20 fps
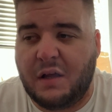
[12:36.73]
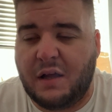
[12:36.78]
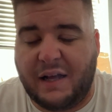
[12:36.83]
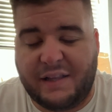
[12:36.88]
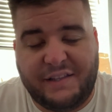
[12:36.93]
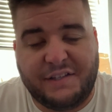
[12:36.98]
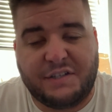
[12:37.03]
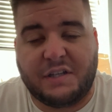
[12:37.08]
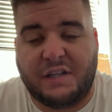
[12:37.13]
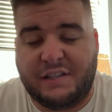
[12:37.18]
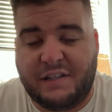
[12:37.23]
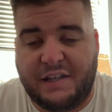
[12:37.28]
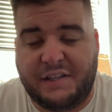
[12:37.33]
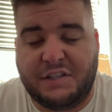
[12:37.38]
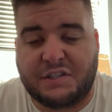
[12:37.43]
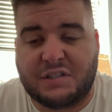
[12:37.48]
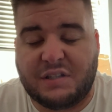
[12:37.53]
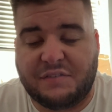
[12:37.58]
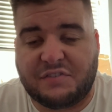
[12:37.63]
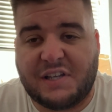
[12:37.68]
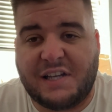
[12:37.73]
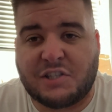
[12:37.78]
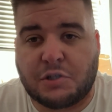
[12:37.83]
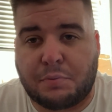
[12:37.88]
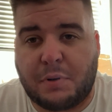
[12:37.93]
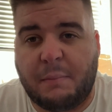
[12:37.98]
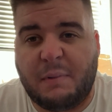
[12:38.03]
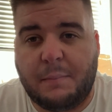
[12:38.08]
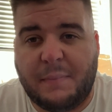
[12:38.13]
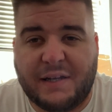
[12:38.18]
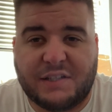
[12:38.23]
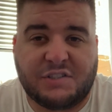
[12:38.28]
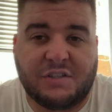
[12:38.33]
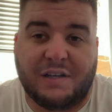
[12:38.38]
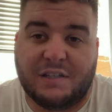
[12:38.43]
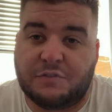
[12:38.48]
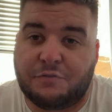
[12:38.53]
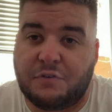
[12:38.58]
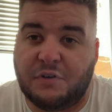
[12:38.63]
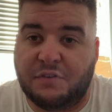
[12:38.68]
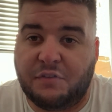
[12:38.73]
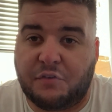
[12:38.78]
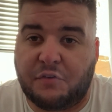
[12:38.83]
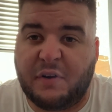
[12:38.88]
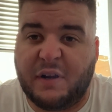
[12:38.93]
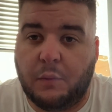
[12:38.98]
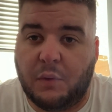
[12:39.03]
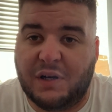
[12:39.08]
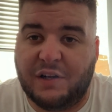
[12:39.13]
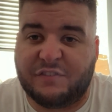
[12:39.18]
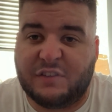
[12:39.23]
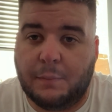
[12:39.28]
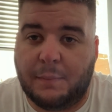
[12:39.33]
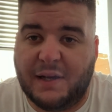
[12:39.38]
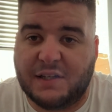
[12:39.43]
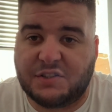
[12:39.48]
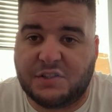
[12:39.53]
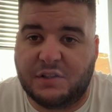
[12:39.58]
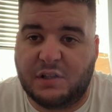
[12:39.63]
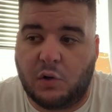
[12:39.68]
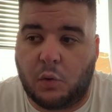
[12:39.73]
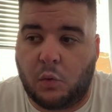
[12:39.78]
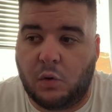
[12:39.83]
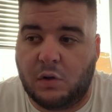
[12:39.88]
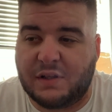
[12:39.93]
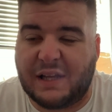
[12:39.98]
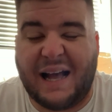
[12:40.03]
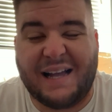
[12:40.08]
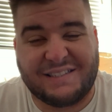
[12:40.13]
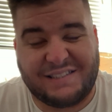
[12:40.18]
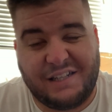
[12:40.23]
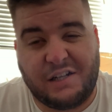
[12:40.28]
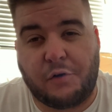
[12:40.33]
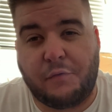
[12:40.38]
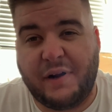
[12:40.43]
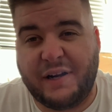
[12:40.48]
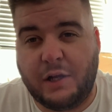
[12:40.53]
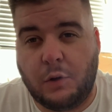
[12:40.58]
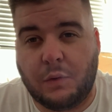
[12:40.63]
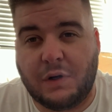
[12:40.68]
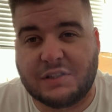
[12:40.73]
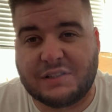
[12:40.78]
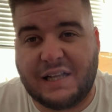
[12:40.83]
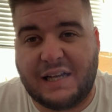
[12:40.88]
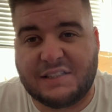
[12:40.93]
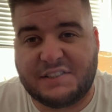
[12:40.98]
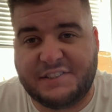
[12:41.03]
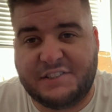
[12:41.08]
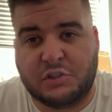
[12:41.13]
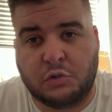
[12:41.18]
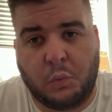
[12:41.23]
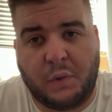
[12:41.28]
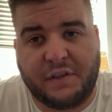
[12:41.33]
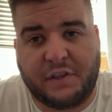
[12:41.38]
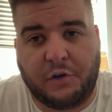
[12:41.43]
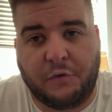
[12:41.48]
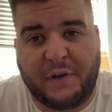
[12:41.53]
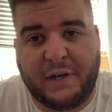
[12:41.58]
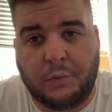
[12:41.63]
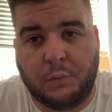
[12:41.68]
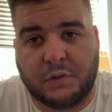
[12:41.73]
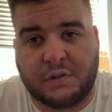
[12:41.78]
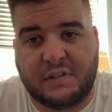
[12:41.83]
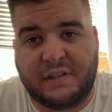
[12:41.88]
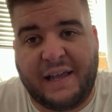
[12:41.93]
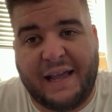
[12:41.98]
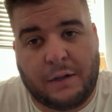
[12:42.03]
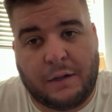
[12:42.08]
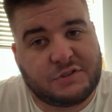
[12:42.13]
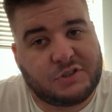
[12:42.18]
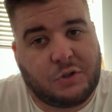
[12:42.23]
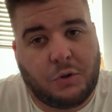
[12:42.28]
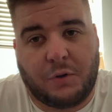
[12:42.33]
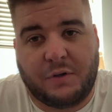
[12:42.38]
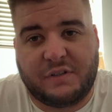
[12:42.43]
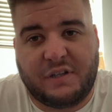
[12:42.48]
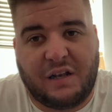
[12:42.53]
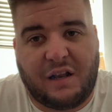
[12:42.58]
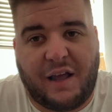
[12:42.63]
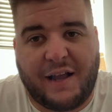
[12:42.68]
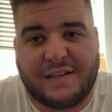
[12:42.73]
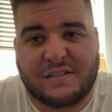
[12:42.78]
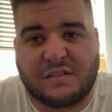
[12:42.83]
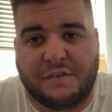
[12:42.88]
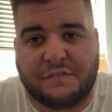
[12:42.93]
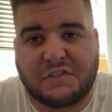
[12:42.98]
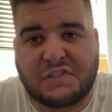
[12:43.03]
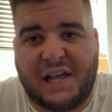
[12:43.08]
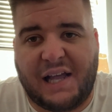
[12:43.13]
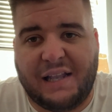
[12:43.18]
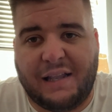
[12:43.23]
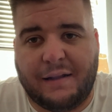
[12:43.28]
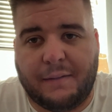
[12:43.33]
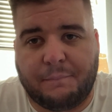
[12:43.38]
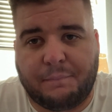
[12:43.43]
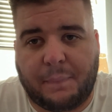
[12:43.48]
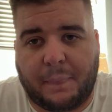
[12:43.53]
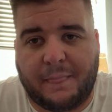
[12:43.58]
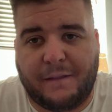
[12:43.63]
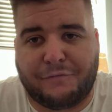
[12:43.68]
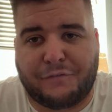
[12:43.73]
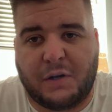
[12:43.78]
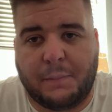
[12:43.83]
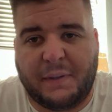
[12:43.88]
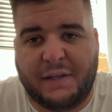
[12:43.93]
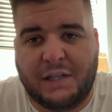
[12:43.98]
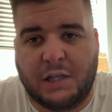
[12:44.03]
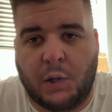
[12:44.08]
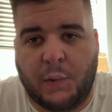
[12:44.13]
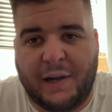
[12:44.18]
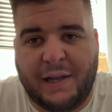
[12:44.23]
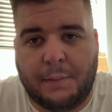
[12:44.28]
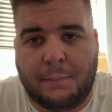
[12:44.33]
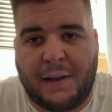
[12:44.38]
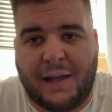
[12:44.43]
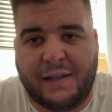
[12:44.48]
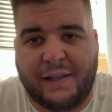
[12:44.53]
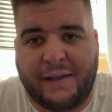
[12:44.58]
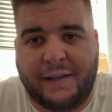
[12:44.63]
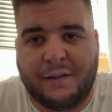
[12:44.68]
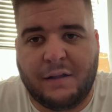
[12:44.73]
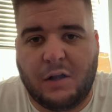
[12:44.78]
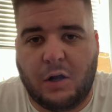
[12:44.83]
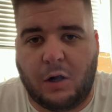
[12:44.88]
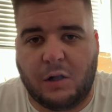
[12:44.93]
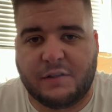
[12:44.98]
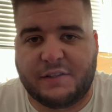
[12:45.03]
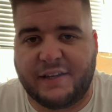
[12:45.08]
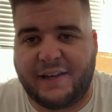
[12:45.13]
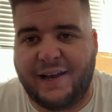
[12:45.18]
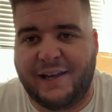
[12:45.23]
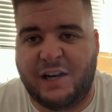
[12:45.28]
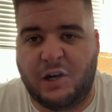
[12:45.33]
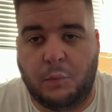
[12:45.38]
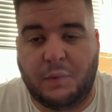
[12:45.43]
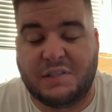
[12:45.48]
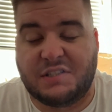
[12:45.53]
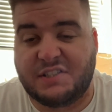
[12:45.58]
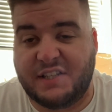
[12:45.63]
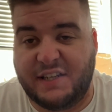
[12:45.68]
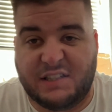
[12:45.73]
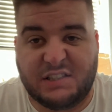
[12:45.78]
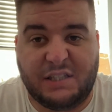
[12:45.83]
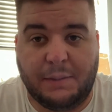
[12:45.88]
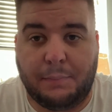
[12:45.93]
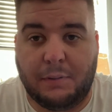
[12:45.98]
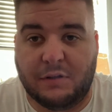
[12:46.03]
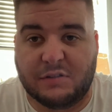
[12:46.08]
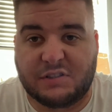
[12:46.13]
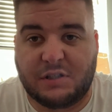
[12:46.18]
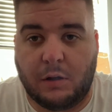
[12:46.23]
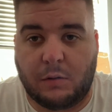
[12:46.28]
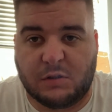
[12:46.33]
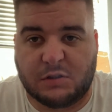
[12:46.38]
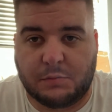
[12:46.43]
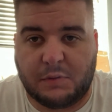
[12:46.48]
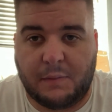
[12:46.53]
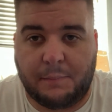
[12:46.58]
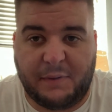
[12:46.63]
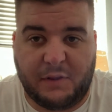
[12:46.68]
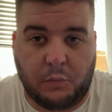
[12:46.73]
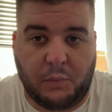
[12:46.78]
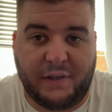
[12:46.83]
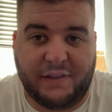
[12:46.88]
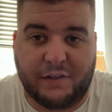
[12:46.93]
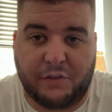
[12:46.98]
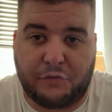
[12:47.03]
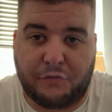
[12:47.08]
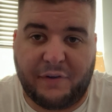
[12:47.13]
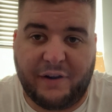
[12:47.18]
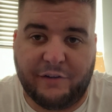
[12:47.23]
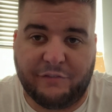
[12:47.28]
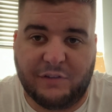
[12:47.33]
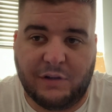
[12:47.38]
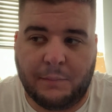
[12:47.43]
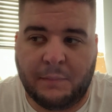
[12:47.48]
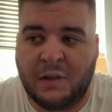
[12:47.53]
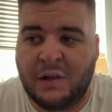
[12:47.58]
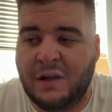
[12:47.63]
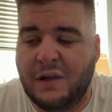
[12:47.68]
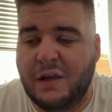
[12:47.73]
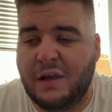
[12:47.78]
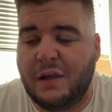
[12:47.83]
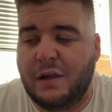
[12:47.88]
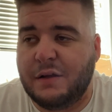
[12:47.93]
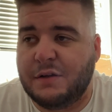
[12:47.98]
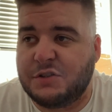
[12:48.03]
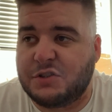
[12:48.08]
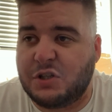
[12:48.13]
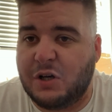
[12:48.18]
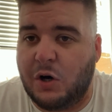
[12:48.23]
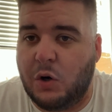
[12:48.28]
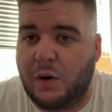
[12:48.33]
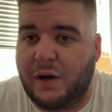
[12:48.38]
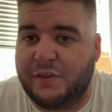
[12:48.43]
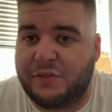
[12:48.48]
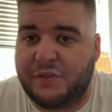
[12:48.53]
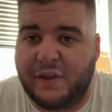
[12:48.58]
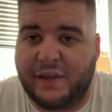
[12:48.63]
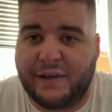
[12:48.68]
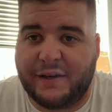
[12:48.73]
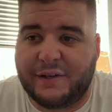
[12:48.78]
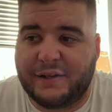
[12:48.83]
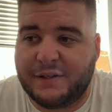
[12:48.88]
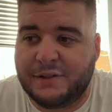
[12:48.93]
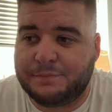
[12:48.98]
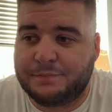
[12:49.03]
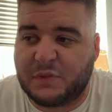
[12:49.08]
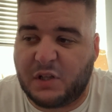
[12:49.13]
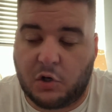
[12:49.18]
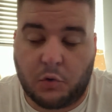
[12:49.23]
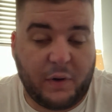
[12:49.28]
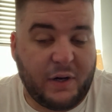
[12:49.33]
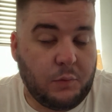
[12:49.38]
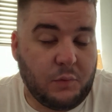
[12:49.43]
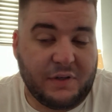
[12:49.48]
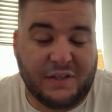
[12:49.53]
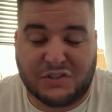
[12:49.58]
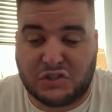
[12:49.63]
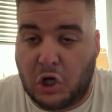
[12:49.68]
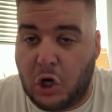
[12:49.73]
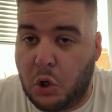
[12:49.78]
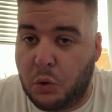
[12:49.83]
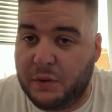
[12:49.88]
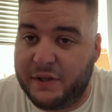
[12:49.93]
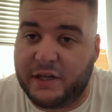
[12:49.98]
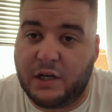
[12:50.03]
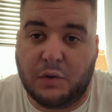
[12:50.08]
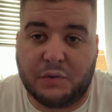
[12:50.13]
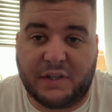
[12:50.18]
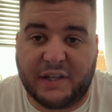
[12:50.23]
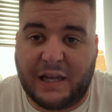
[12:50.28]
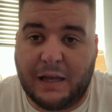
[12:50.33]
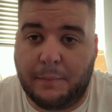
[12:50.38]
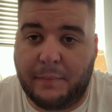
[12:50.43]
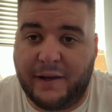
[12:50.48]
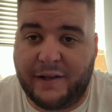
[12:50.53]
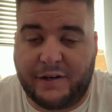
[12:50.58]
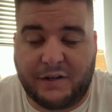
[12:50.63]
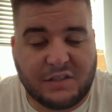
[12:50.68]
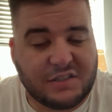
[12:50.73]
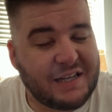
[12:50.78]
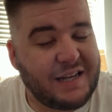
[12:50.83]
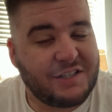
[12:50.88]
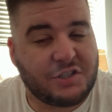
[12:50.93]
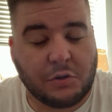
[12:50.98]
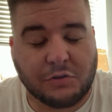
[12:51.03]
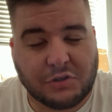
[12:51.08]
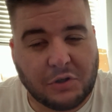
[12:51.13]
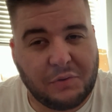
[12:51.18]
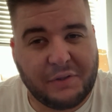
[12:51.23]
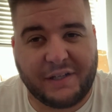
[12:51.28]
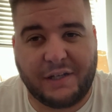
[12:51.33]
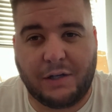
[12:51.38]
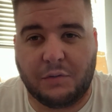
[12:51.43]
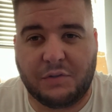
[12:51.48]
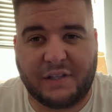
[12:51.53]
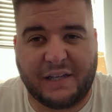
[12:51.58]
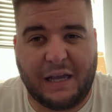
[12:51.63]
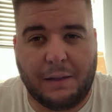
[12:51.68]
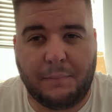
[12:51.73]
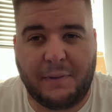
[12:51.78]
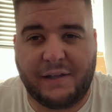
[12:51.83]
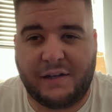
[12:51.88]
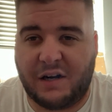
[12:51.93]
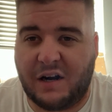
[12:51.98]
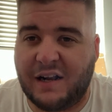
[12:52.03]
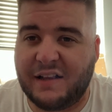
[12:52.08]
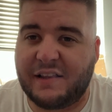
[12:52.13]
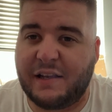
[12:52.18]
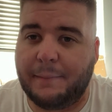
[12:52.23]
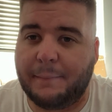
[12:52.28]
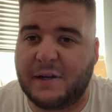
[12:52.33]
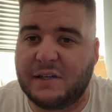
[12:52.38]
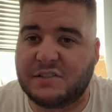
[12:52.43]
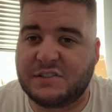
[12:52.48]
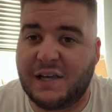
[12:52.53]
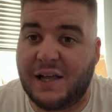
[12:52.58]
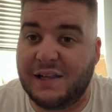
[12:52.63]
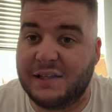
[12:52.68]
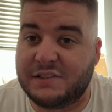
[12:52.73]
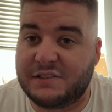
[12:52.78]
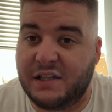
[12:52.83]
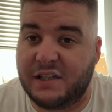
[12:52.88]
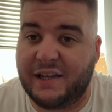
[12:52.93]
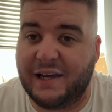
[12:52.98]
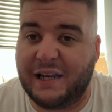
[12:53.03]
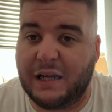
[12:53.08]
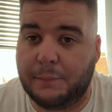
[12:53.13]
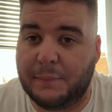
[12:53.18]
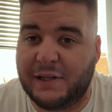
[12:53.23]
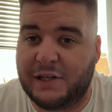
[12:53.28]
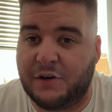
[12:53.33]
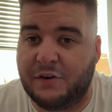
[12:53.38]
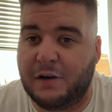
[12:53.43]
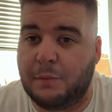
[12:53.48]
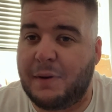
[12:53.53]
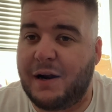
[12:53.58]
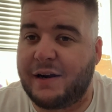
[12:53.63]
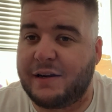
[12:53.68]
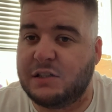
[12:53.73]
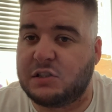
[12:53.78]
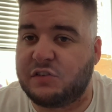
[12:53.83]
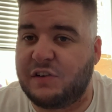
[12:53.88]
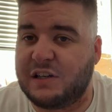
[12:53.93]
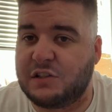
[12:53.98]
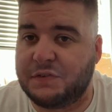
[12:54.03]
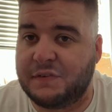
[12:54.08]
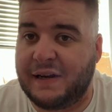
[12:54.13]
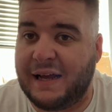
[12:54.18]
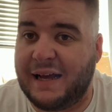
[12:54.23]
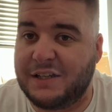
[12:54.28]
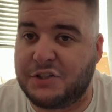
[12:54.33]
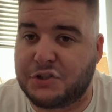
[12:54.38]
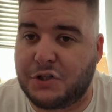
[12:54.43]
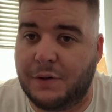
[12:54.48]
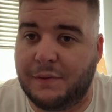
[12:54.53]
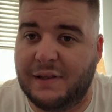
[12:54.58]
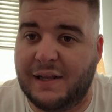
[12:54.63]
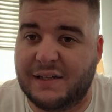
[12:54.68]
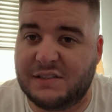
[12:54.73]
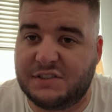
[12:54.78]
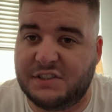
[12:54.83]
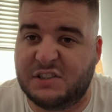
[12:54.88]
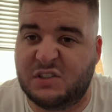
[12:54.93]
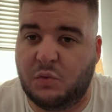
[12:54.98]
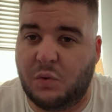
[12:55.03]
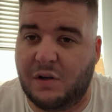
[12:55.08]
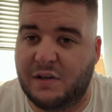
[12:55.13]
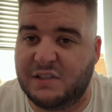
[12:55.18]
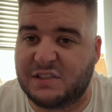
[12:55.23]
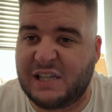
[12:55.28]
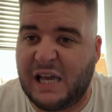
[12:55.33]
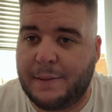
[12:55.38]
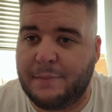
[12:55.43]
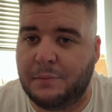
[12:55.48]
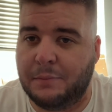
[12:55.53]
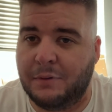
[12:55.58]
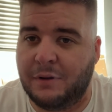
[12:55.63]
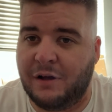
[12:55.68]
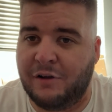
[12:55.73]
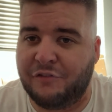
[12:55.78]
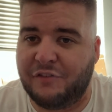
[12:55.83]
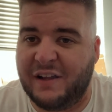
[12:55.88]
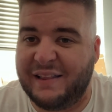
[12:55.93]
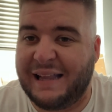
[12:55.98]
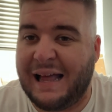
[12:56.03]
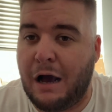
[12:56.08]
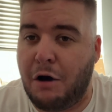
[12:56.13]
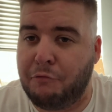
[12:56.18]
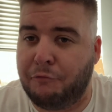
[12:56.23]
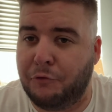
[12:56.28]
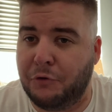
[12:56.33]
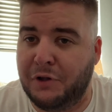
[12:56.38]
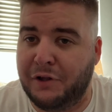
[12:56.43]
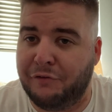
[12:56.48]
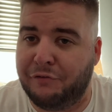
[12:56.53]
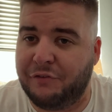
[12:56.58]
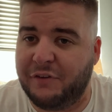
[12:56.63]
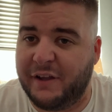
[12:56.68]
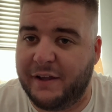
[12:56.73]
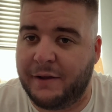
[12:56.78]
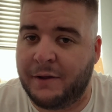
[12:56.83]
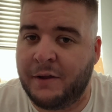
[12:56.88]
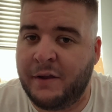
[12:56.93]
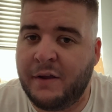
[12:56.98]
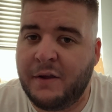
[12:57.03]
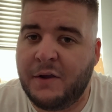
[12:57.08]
And the addition of Sancho probably makes United's front three one of the best in the world, as it already was last season with Greenwood. They outscored the likes of Salah, Firmino and Mane altogether with 60 plus goals between the three of them. So I think Greenwood is only going to get better. Sancho's only going to get better. Anthony Martial is still getting better. And Marcus Rashford has shown last season what he's capable of and now fully fit.